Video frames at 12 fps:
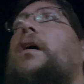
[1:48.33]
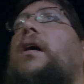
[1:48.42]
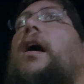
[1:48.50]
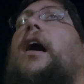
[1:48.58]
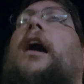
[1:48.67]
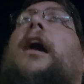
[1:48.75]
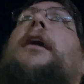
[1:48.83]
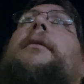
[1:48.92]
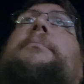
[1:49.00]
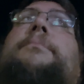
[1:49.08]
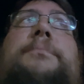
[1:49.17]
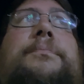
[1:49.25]

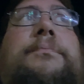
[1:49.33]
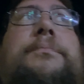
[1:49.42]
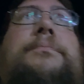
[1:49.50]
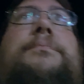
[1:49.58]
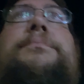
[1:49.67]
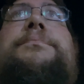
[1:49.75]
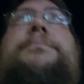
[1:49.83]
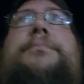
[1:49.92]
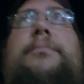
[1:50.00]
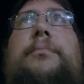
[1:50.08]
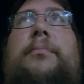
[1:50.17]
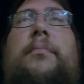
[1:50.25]
um,
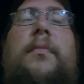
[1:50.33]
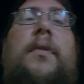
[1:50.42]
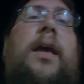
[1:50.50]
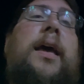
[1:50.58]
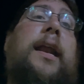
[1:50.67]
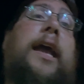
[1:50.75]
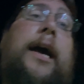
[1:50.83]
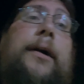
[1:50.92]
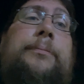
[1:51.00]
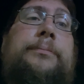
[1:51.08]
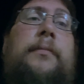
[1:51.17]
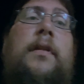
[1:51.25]
anyhow,
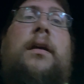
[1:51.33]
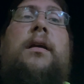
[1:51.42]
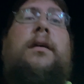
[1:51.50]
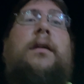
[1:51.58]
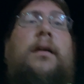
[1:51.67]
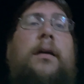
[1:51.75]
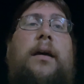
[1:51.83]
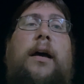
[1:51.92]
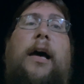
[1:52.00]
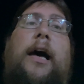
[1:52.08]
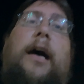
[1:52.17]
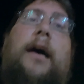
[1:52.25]

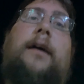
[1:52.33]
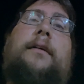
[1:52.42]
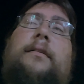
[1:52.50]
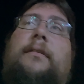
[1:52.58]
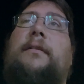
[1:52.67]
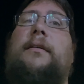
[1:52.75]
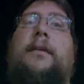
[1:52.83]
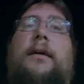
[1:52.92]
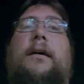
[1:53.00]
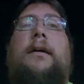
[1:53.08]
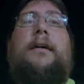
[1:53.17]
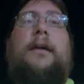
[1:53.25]
uh,
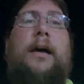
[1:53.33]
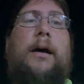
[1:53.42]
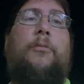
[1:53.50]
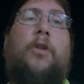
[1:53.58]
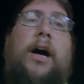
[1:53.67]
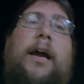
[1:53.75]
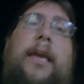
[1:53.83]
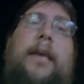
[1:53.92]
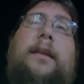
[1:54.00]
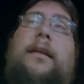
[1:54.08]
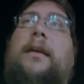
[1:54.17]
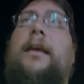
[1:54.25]
I'm
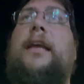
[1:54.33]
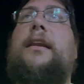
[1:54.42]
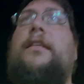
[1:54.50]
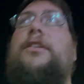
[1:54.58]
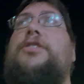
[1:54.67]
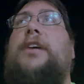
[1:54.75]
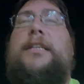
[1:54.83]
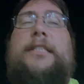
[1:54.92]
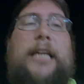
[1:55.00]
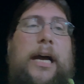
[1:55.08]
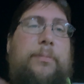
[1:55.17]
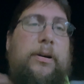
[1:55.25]
walking into the truck
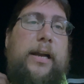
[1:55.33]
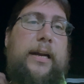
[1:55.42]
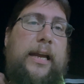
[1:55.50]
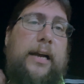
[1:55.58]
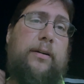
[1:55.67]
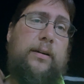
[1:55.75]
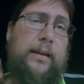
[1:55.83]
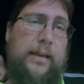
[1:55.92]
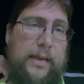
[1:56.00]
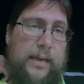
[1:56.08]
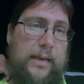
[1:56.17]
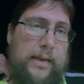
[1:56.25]
stop right now
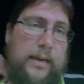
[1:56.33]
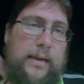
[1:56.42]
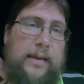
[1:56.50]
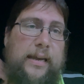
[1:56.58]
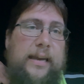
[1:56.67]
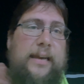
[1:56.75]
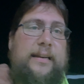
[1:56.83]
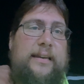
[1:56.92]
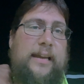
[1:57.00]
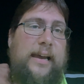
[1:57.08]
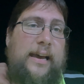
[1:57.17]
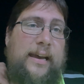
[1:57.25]
and
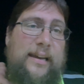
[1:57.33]
uh,